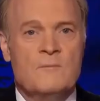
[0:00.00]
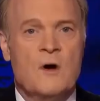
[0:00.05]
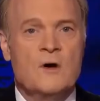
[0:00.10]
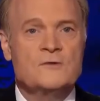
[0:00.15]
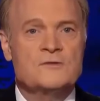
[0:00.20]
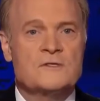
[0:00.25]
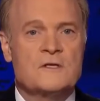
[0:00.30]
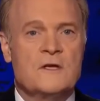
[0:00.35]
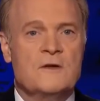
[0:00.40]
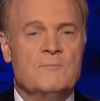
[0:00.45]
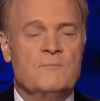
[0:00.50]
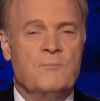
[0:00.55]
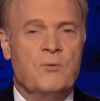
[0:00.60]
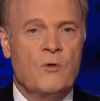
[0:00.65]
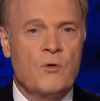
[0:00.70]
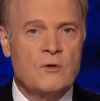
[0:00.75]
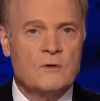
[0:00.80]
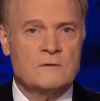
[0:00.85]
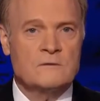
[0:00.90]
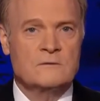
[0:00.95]
most
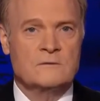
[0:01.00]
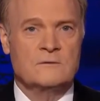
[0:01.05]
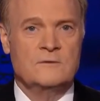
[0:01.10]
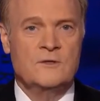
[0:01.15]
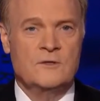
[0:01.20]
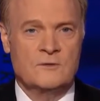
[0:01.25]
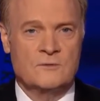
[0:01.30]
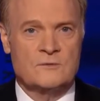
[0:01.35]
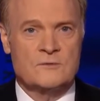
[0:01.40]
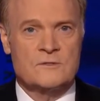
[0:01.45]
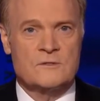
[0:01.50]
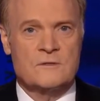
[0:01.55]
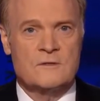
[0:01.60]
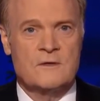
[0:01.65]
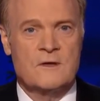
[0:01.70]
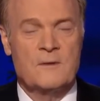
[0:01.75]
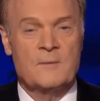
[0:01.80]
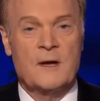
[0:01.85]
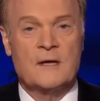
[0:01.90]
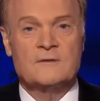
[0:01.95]
important
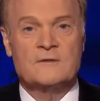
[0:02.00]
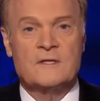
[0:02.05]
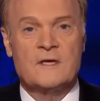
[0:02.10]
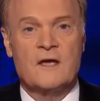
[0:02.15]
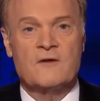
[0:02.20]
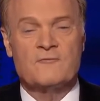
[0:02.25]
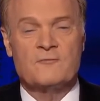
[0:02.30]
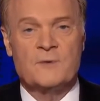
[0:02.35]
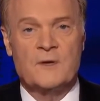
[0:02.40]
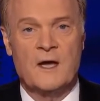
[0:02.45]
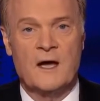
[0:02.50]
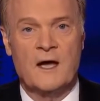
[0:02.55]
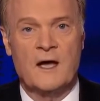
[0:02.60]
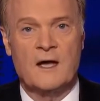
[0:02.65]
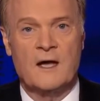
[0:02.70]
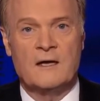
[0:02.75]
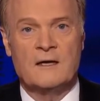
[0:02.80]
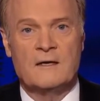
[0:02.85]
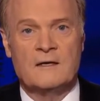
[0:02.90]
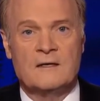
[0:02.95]
news about the
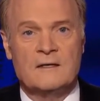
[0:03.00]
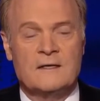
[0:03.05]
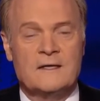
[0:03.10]
FBI